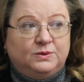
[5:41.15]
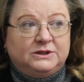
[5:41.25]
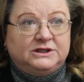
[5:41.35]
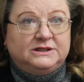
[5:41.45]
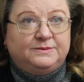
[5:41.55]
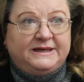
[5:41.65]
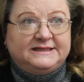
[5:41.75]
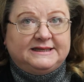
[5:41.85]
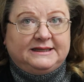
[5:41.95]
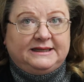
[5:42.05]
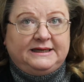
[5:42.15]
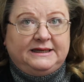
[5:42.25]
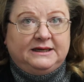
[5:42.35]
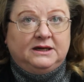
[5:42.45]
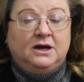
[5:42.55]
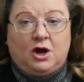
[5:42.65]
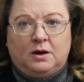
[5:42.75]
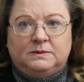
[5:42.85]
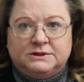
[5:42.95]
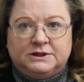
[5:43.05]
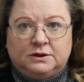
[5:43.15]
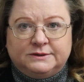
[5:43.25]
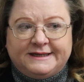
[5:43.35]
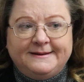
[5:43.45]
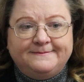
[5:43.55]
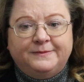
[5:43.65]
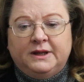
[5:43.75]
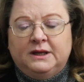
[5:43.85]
which is basically almost the whole state,